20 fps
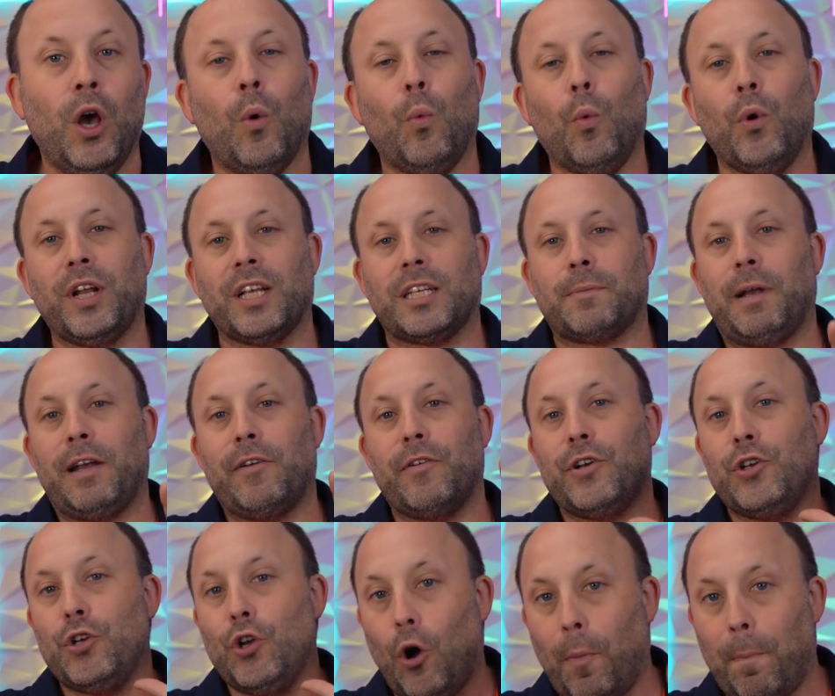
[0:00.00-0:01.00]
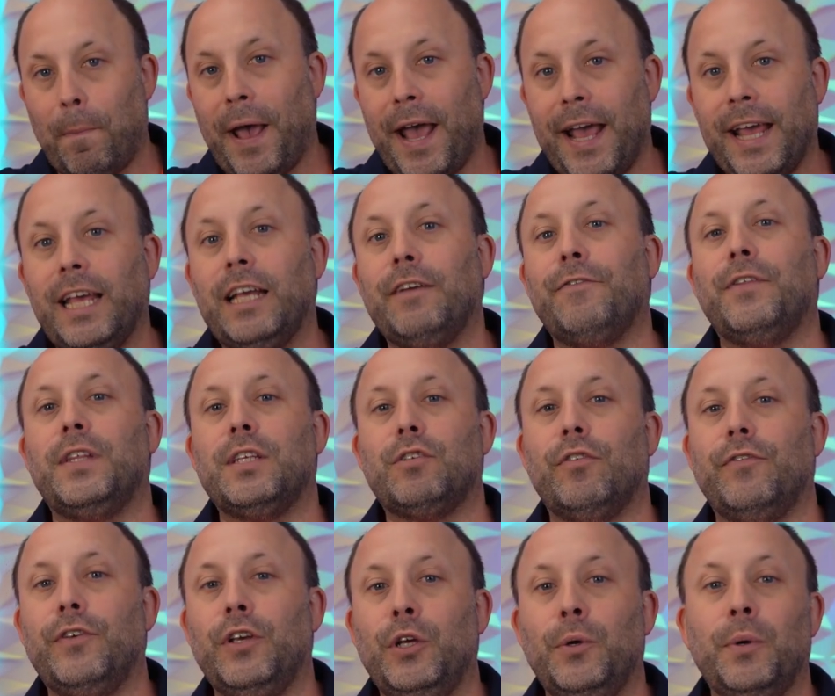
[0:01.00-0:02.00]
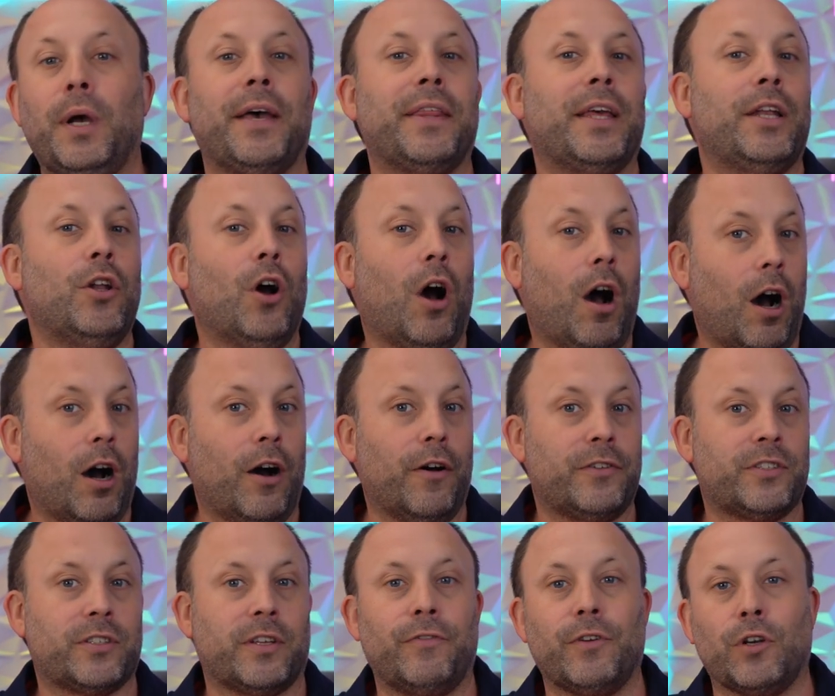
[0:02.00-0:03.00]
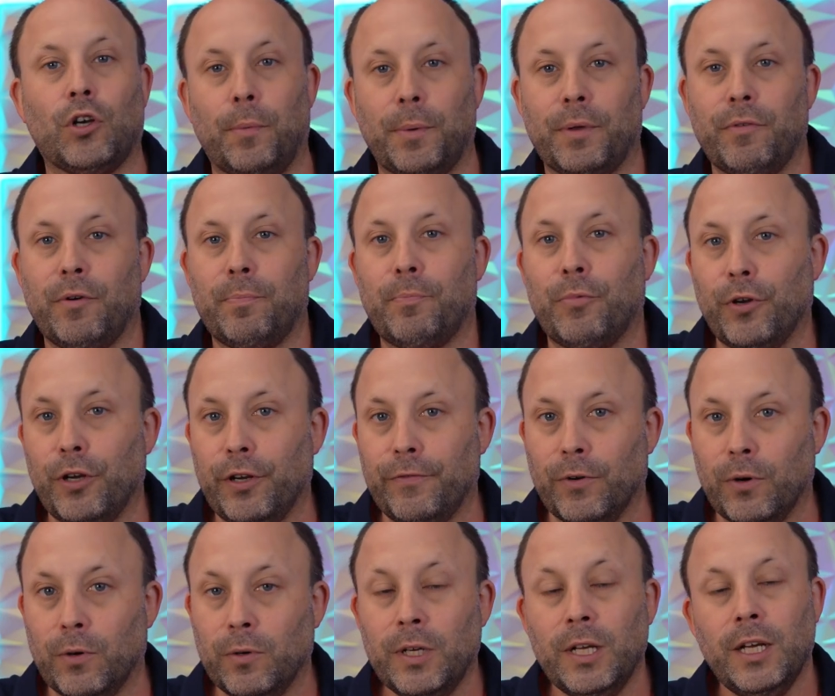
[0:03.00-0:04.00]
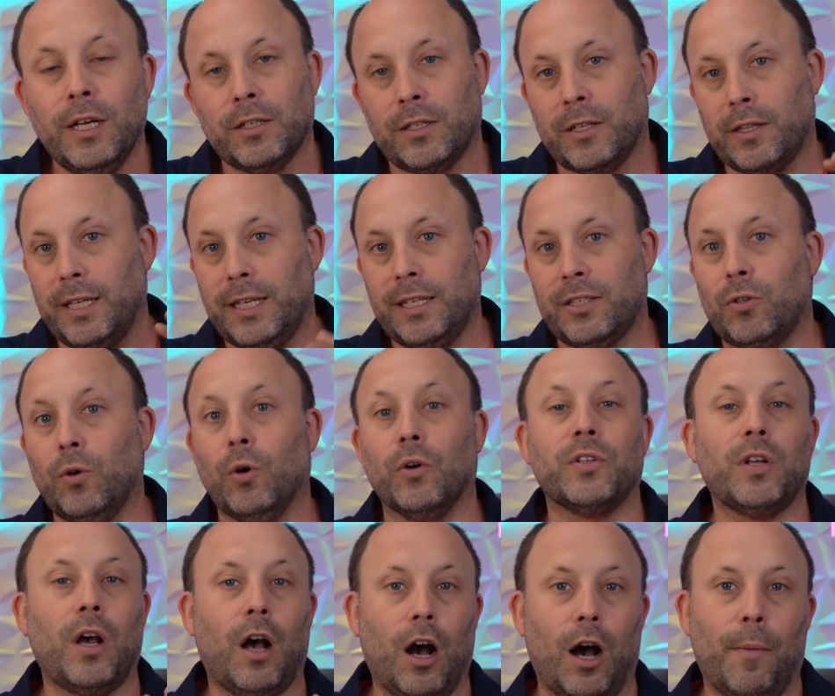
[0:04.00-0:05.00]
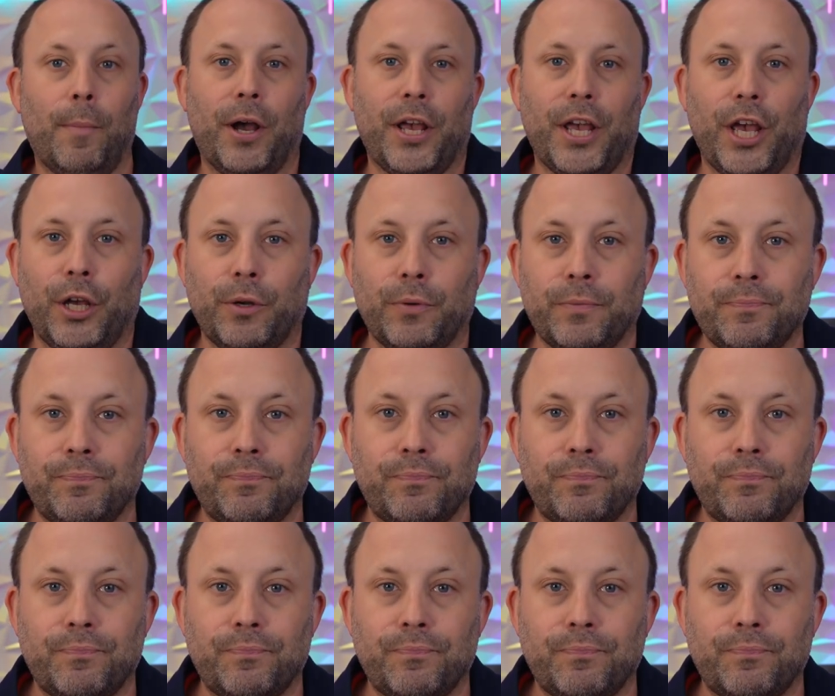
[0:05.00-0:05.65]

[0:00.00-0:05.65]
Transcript: 1x Player are not paying for this review and they're not asking for copy of approval, so these thoughts are my own.